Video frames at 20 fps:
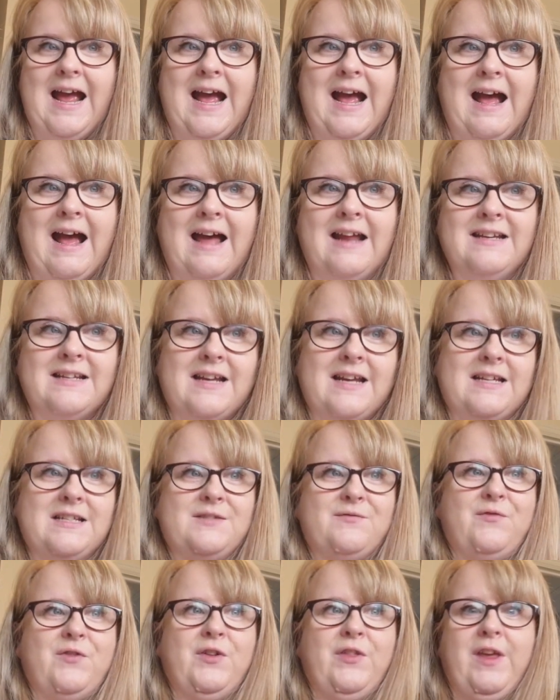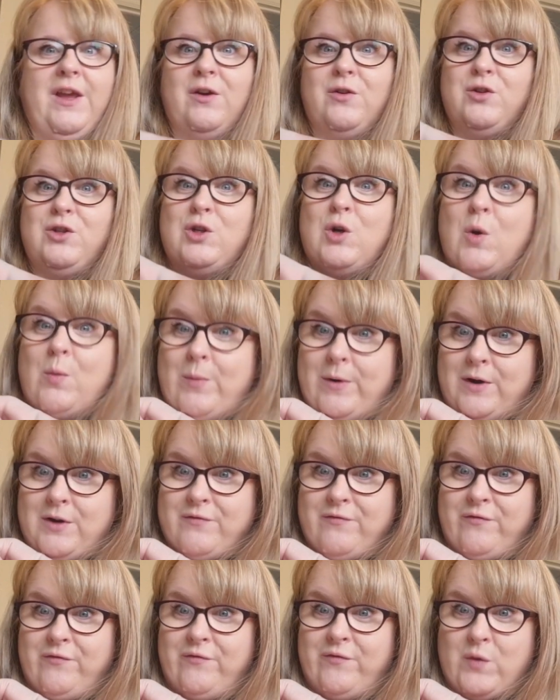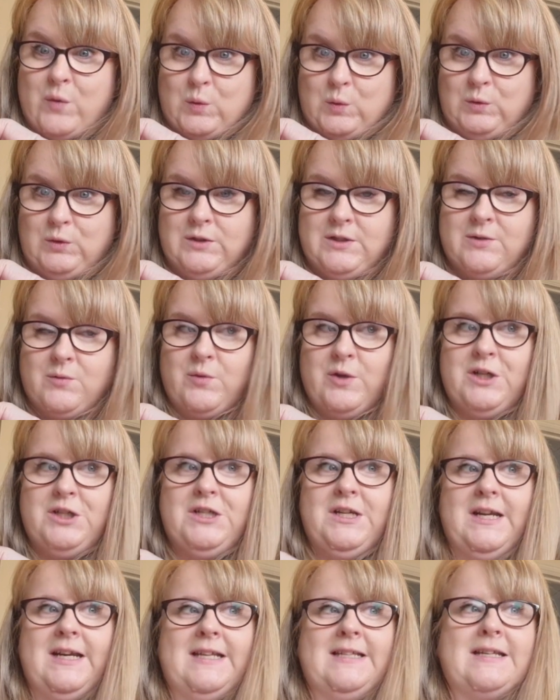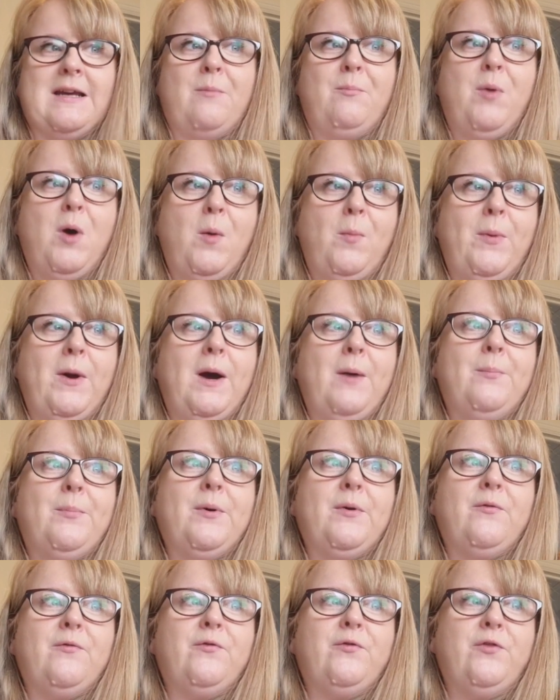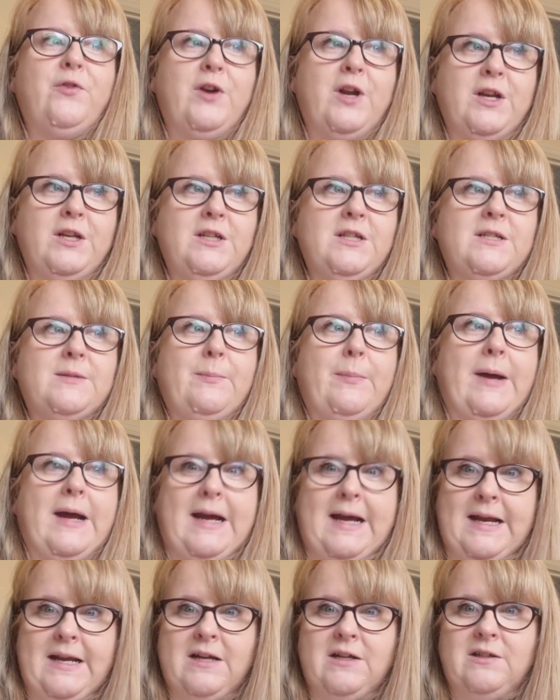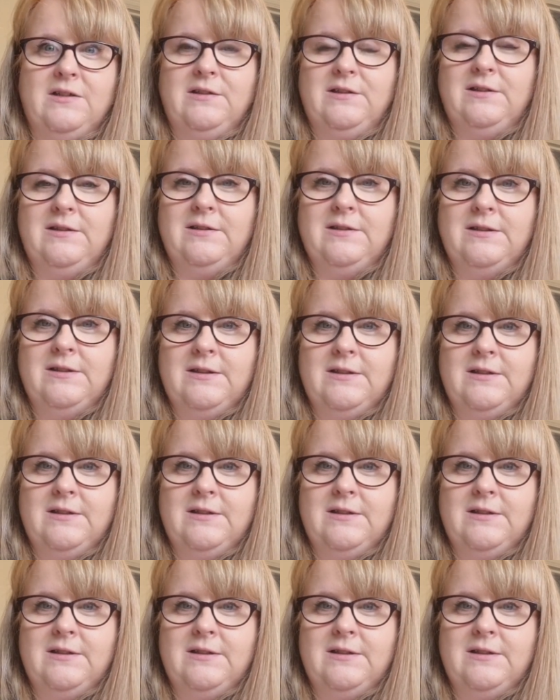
and it's for the October fold, which is a pop-up front panel